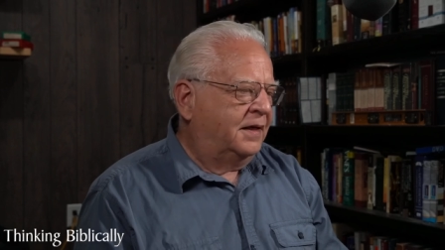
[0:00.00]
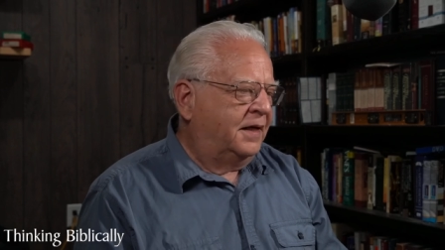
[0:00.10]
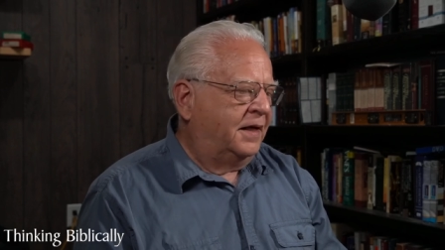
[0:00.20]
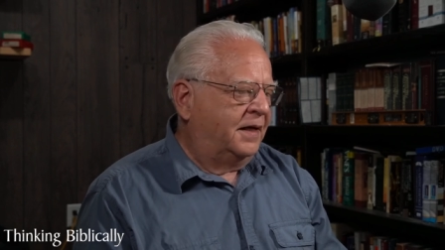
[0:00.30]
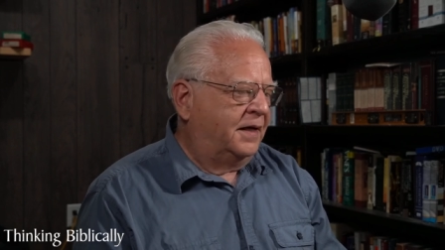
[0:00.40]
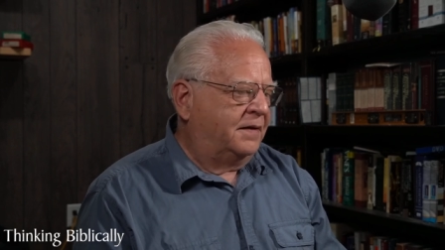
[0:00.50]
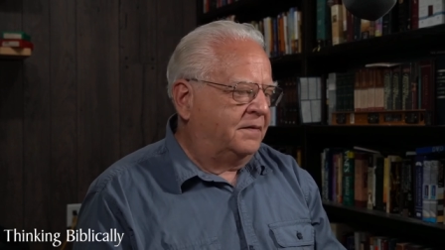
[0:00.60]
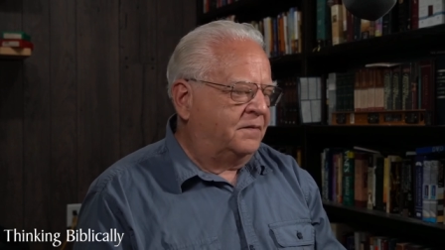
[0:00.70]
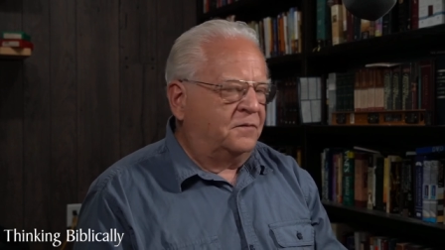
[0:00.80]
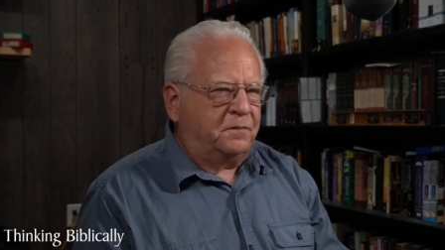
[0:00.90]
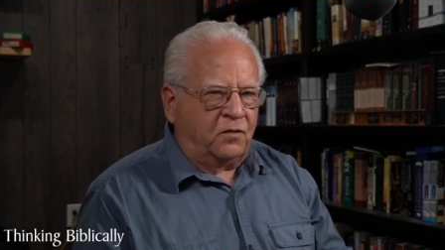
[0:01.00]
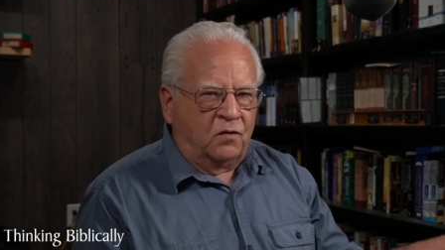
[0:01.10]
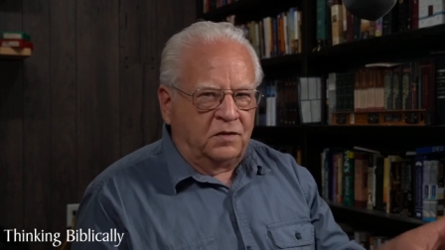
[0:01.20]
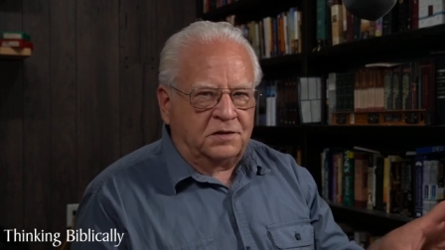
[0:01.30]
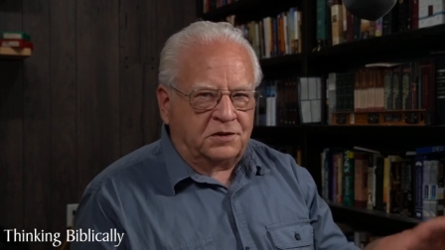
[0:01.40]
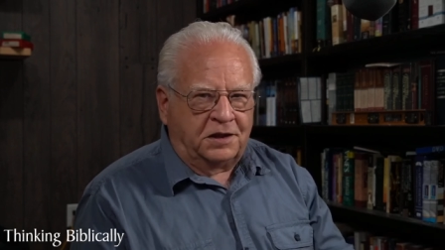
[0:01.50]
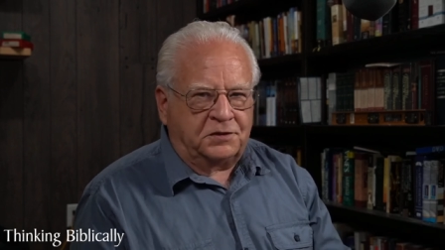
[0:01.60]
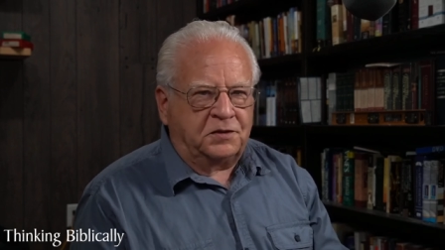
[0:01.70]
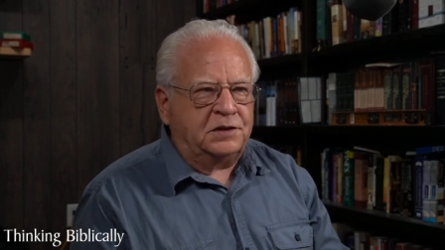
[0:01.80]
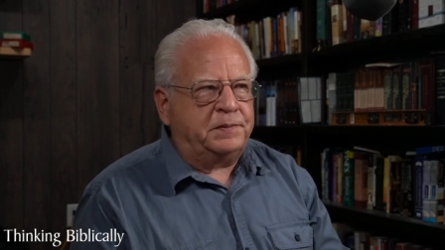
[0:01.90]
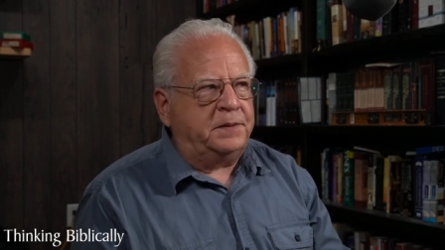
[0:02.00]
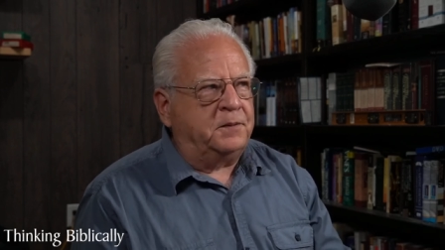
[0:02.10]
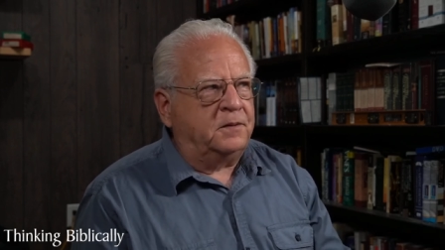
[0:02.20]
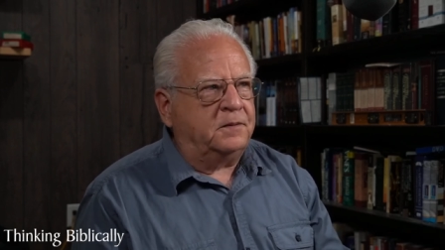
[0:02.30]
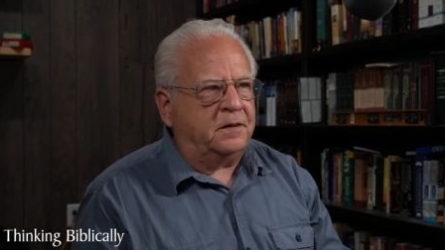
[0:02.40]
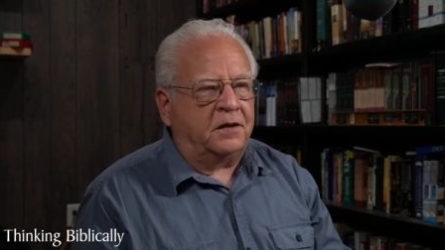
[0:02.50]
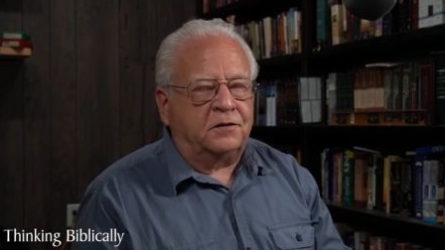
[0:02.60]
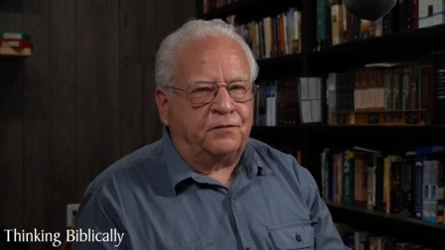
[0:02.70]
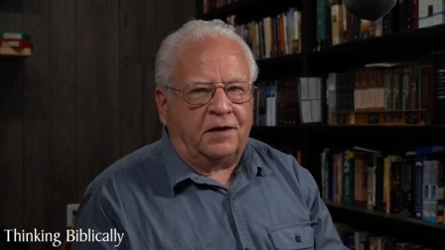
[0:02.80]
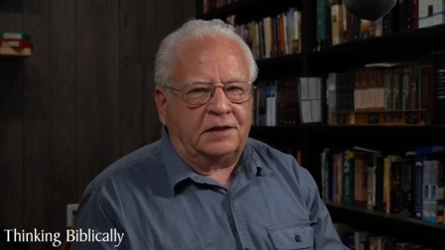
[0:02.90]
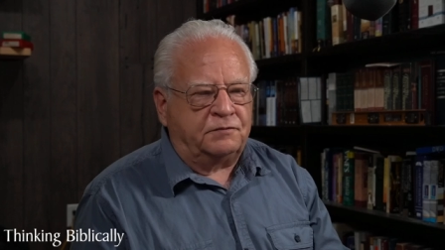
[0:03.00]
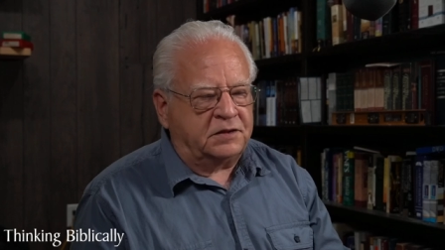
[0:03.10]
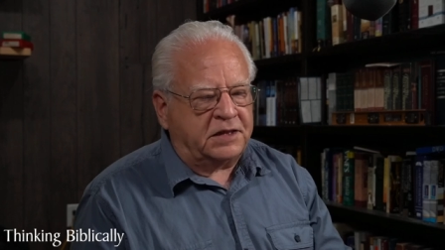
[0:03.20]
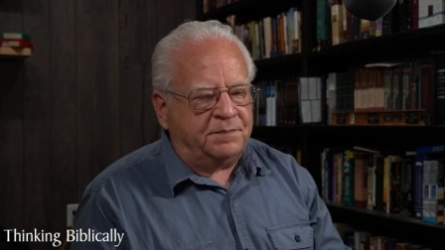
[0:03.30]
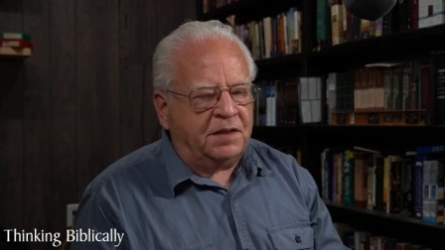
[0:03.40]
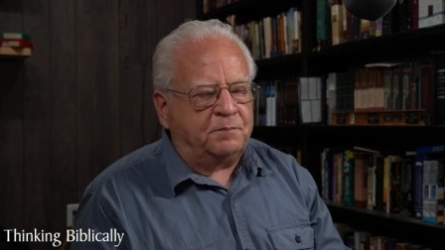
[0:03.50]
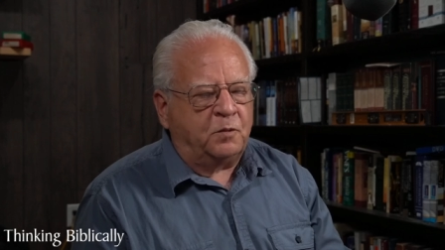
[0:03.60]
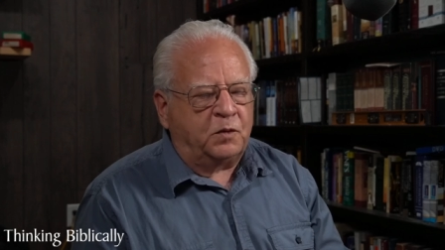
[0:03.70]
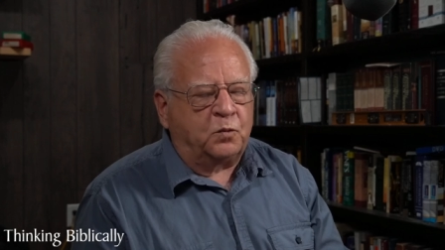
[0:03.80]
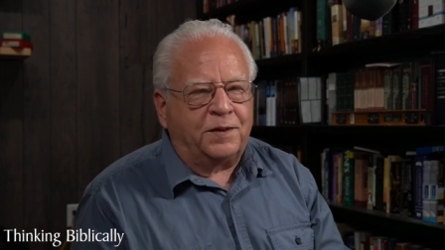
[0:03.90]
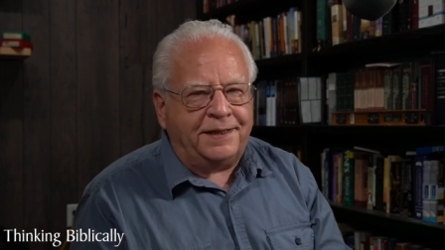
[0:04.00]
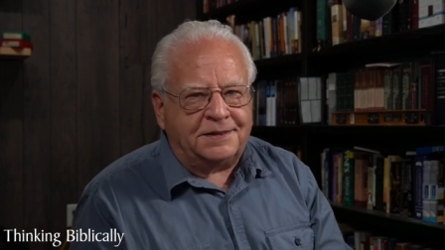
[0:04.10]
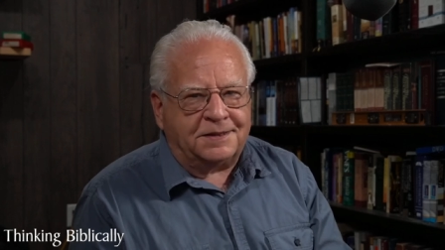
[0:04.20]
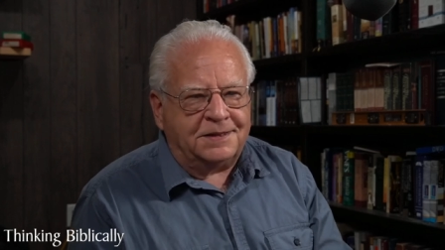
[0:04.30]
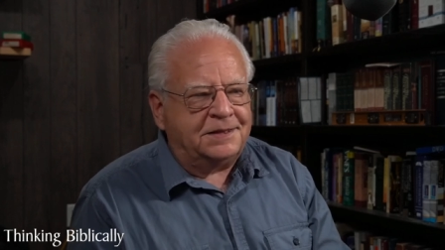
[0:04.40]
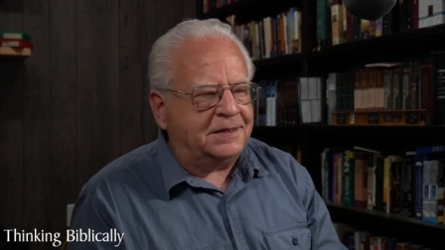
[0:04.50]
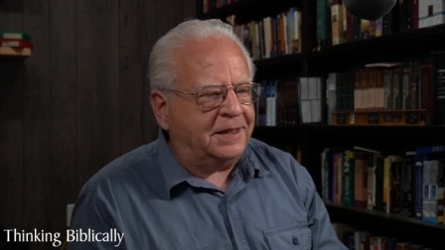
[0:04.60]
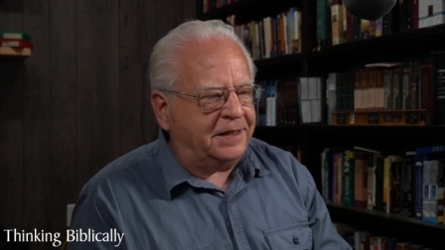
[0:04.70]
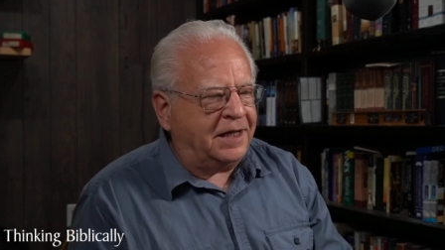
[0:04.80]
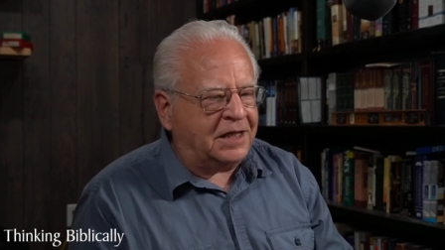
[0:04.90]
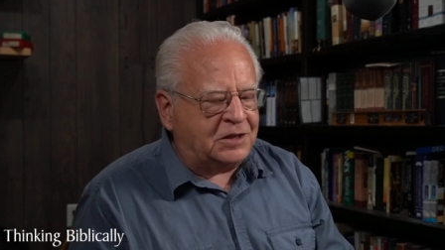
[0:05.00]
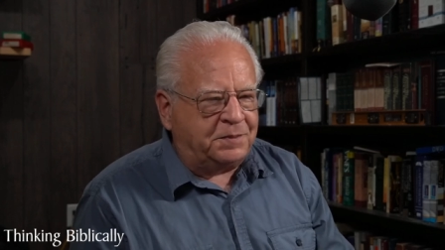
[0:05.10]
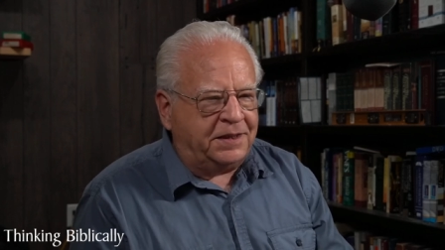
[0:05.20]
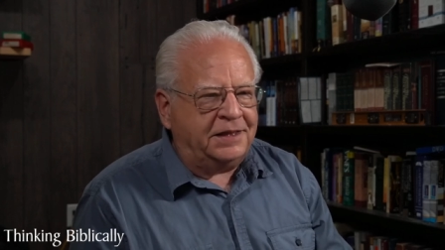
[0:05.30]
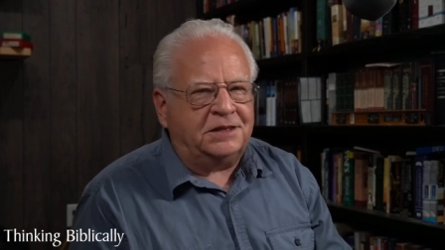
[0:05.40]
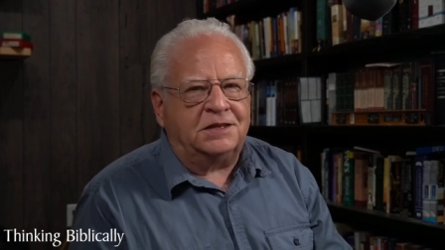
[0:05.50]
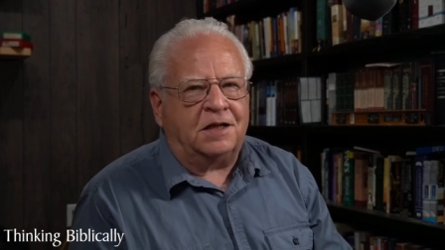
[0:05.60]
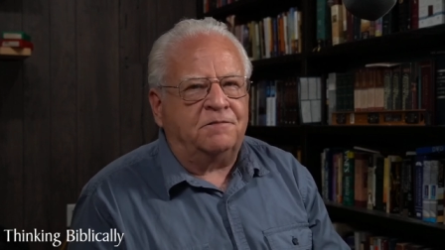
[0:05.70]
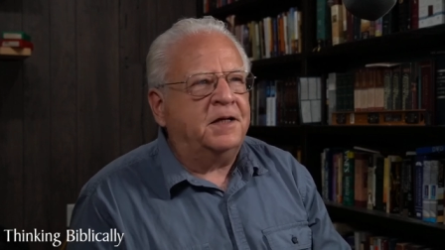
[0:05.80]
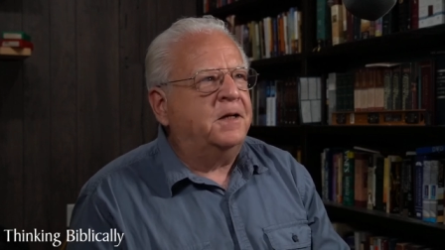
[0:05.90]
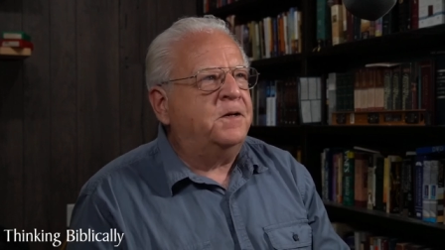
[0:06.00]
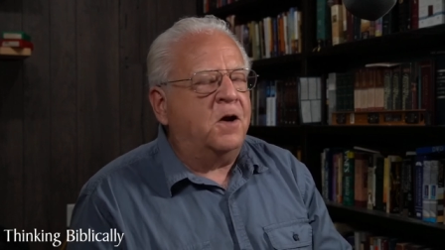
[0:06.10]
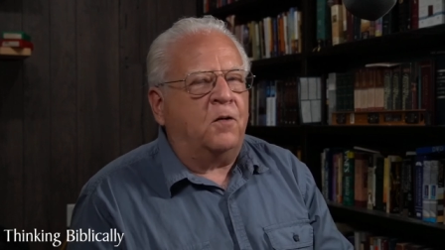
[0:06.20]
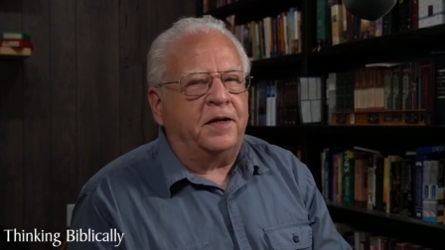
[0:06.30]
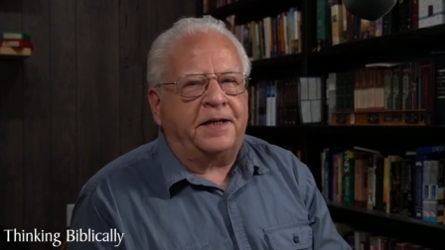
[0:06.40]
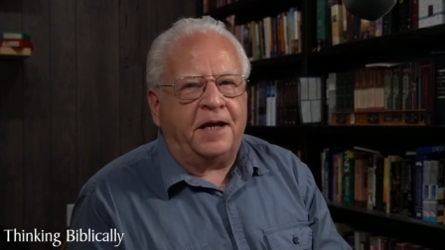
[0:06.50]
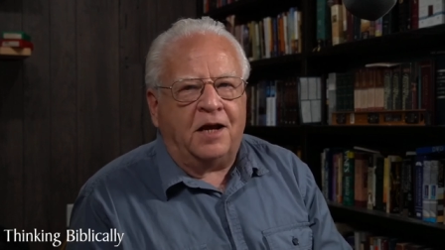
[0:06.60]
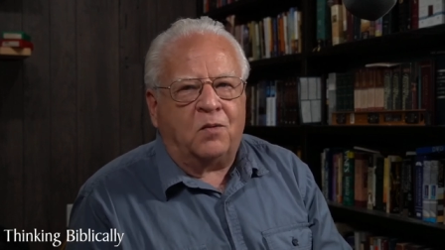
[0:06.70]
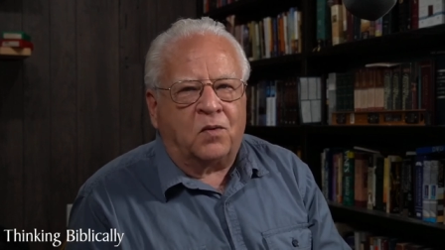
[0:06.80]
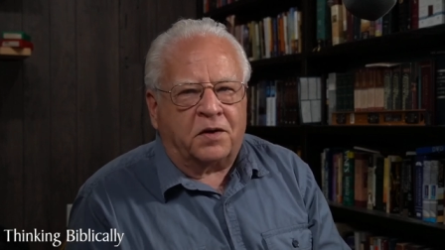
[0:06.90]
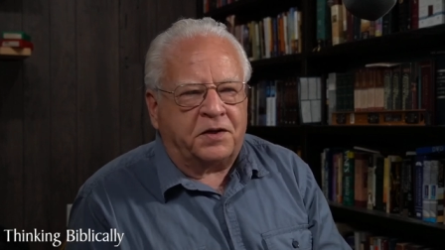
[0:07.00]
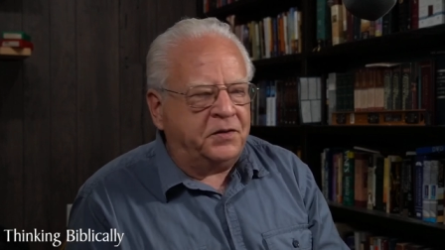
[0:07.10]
And over the centuries, people, other philosophers came up with reasons and explanations of no, it can't work.